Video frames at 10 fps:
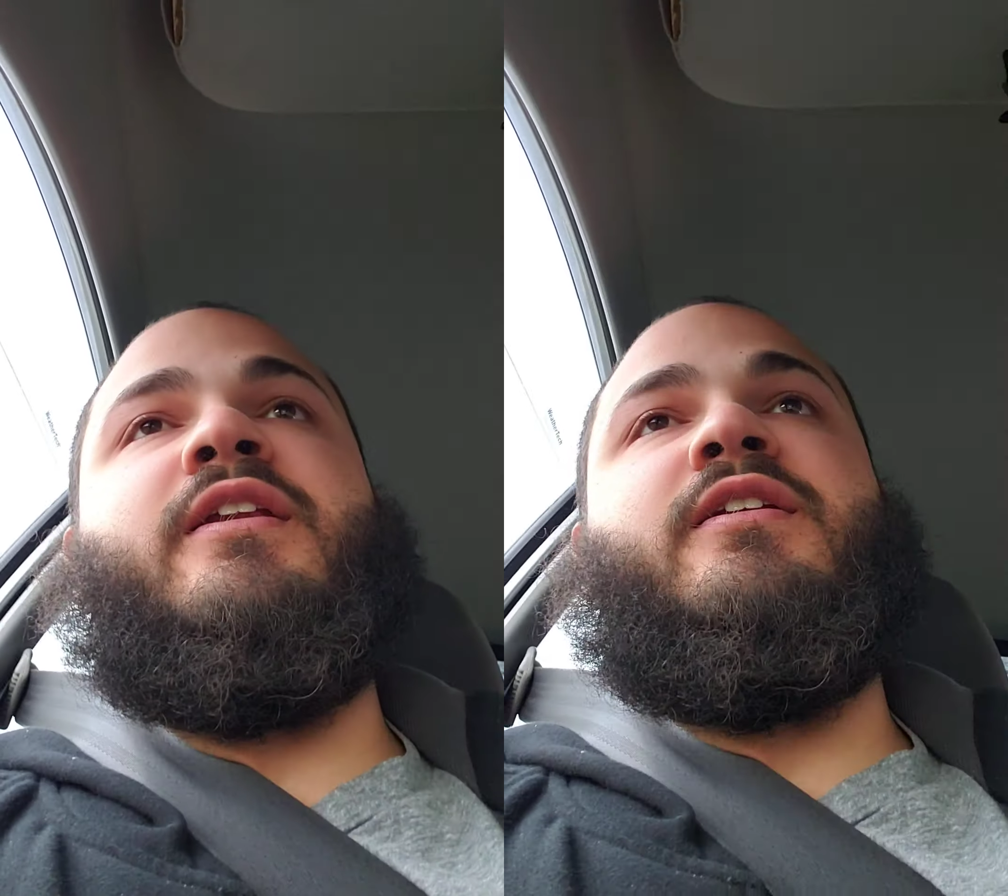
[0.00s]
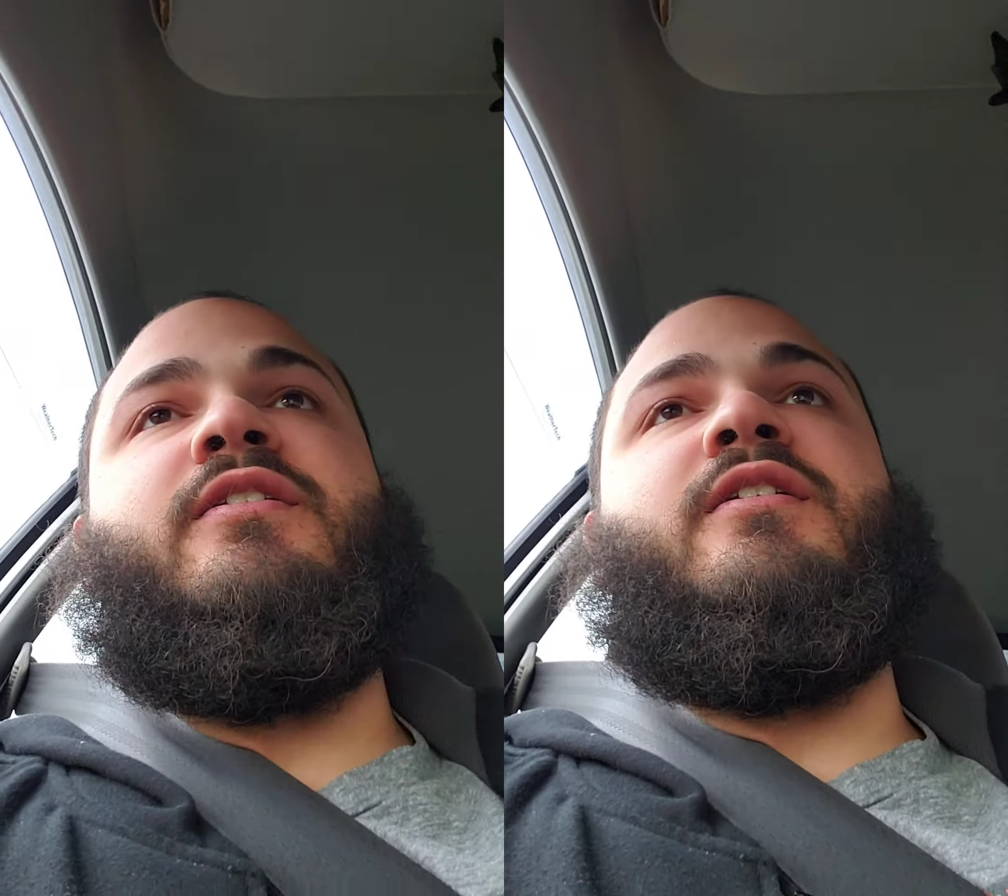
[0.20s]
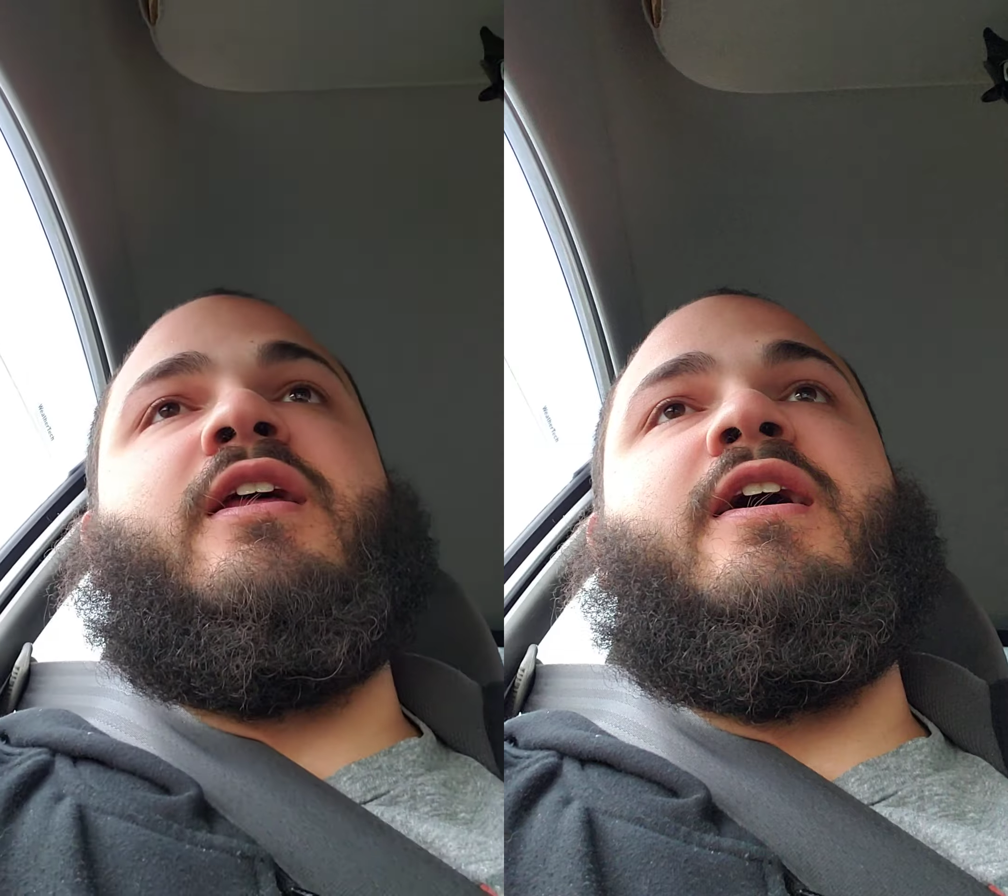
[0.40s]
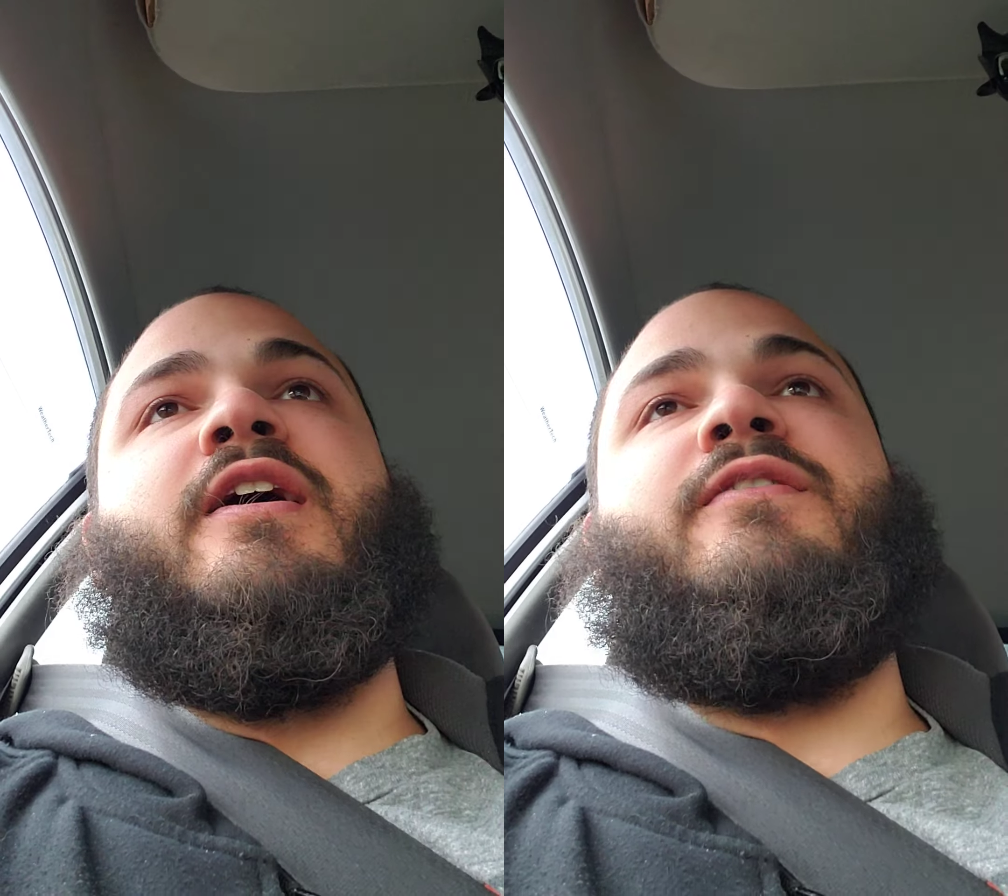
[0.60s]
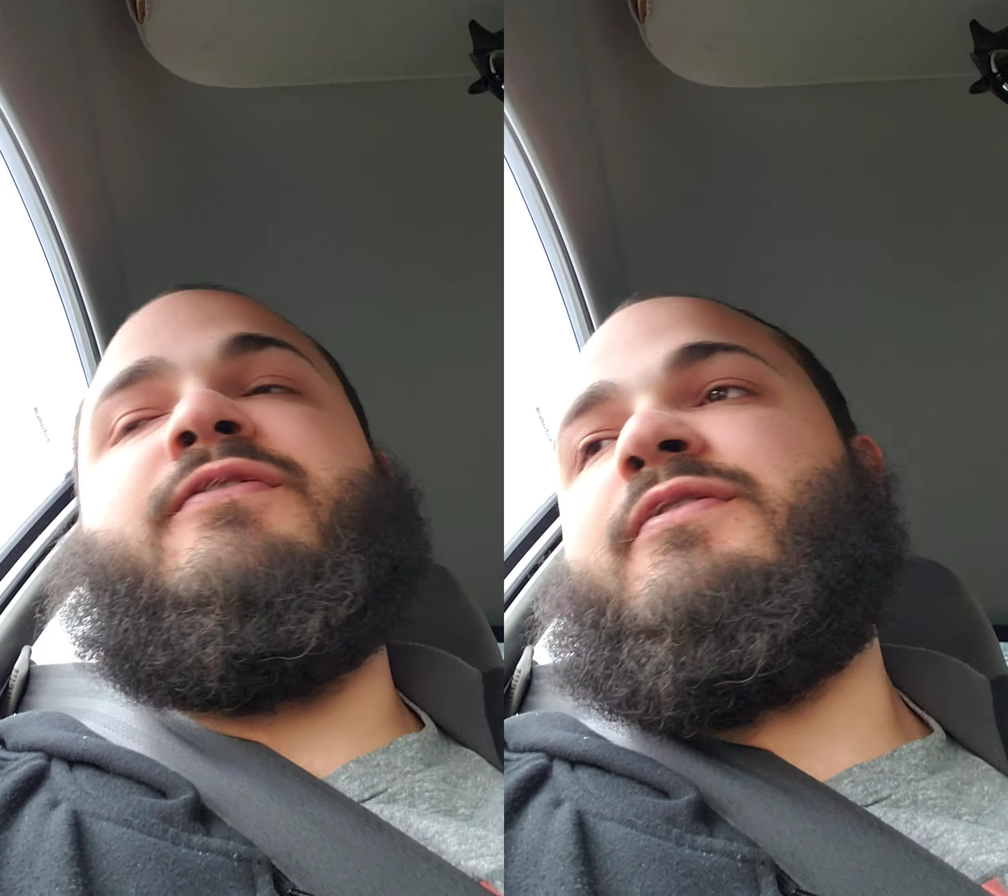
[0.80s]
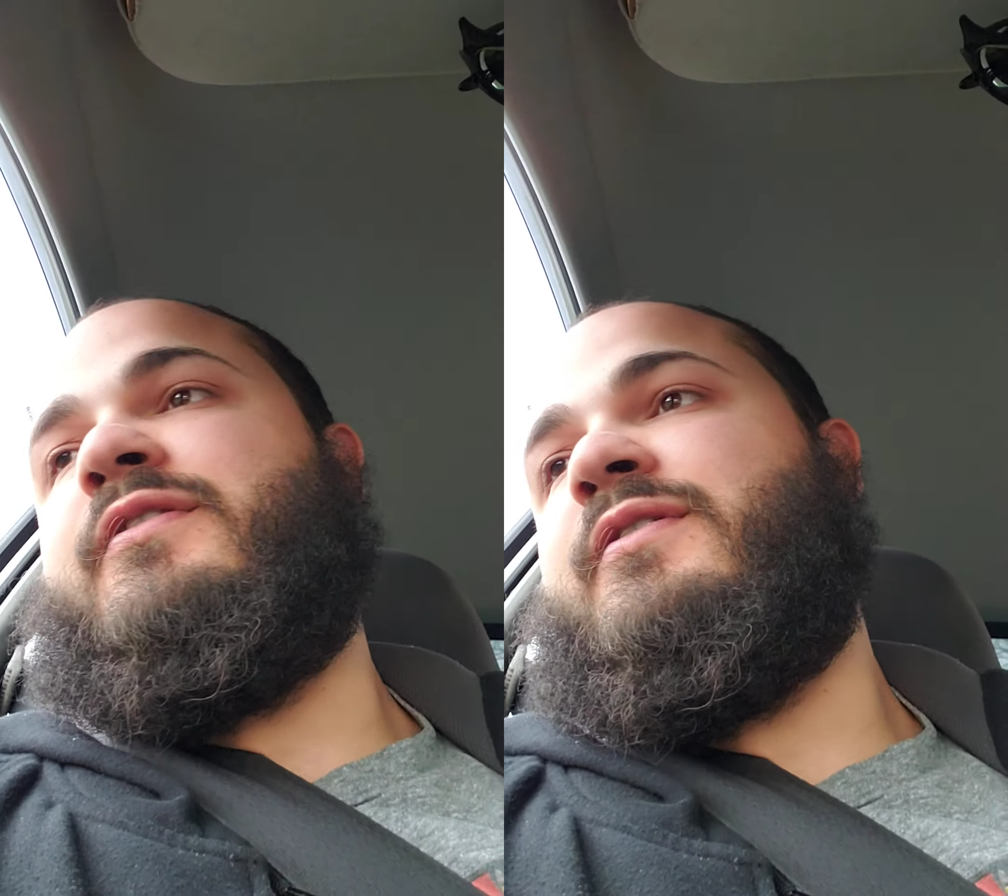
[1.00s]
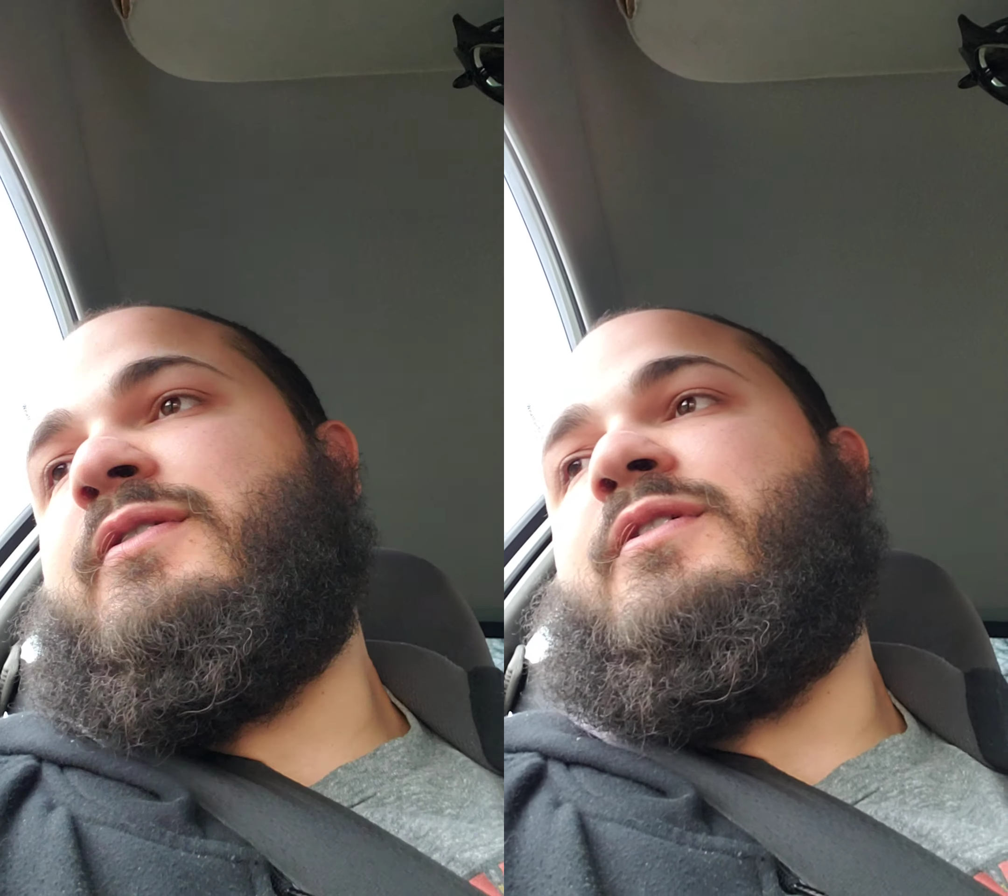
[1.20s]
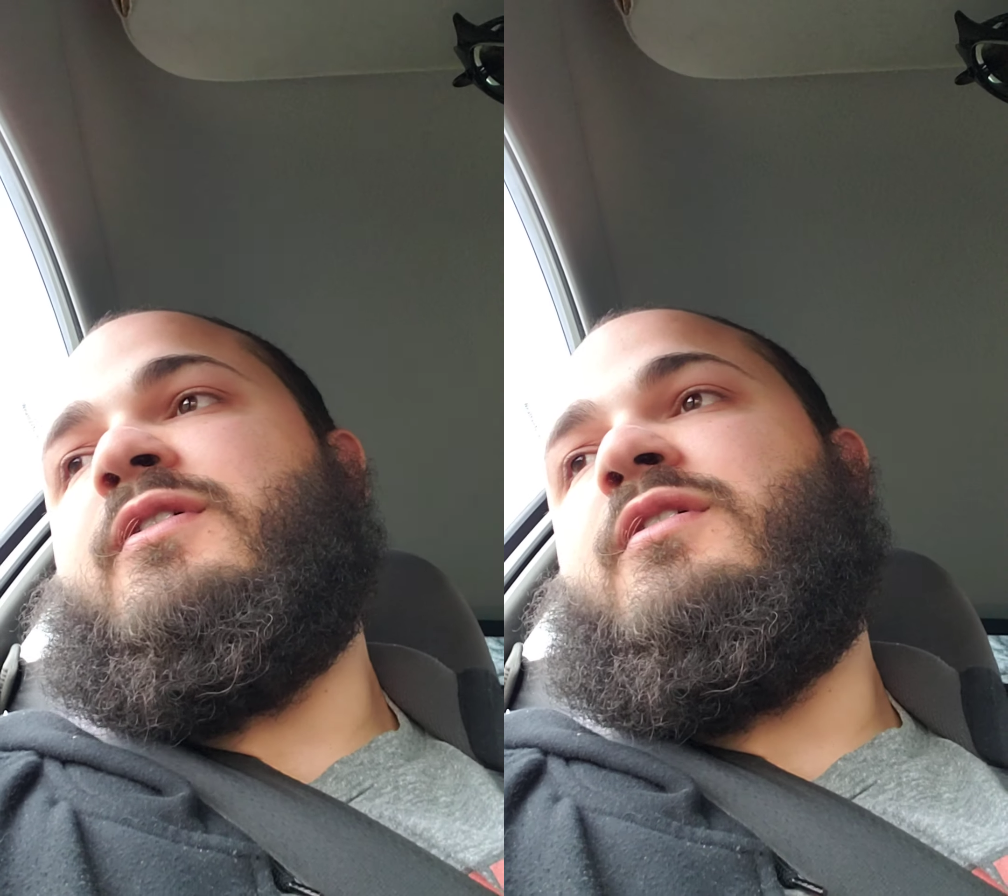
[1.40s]
in their life,
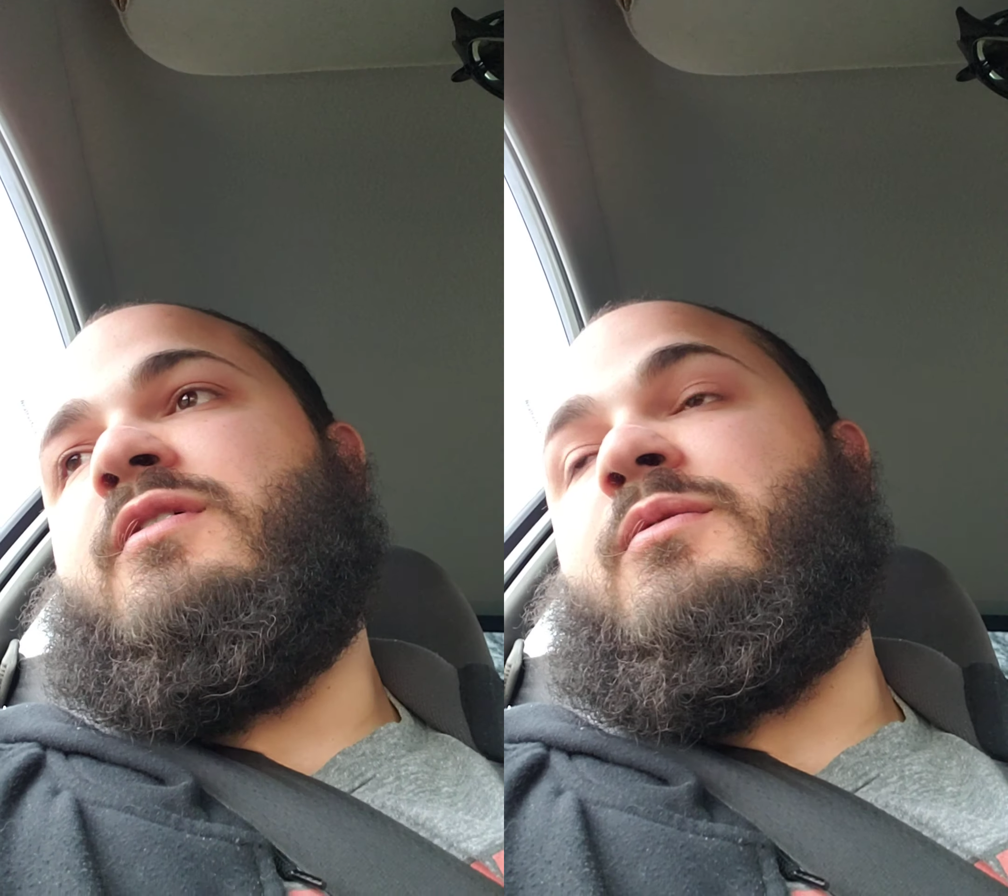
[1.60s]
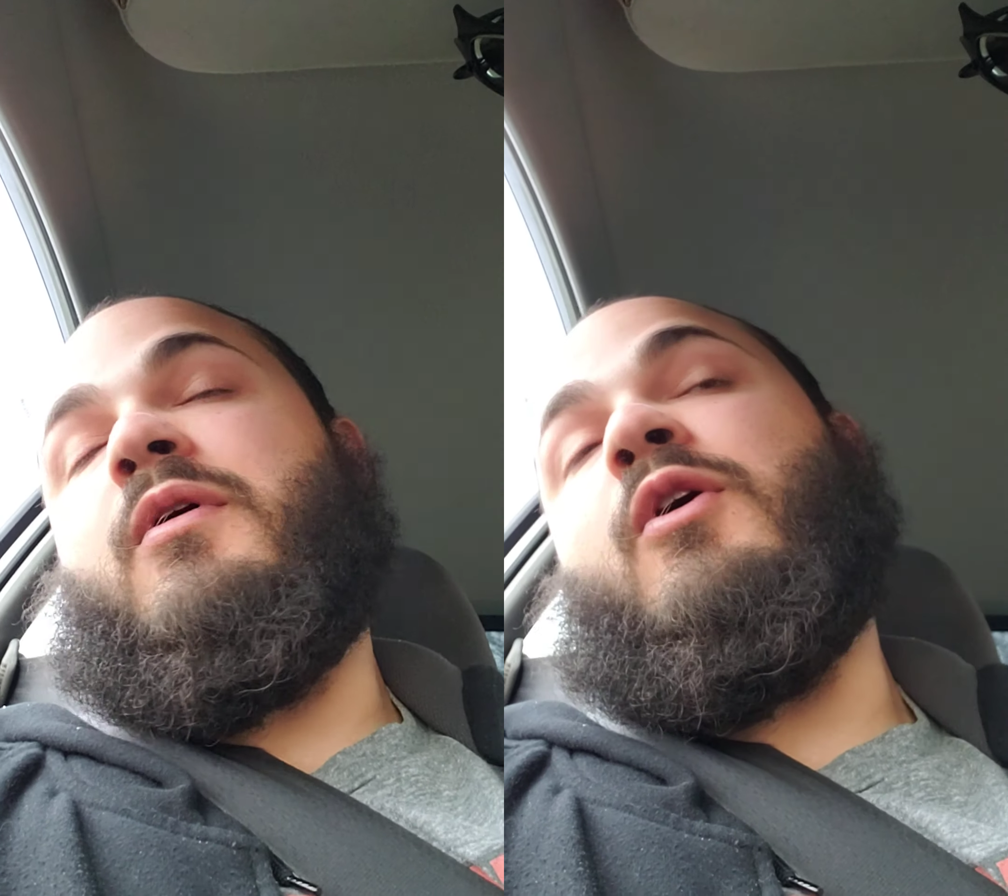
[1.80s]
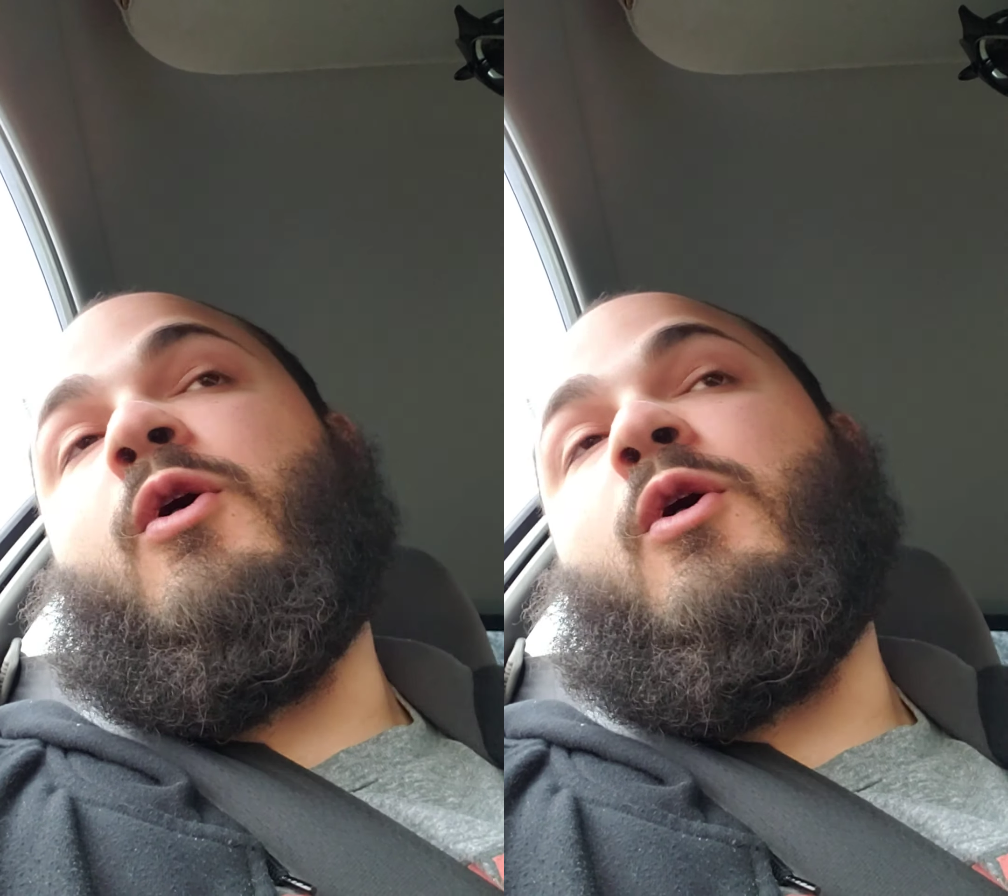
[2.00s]
well,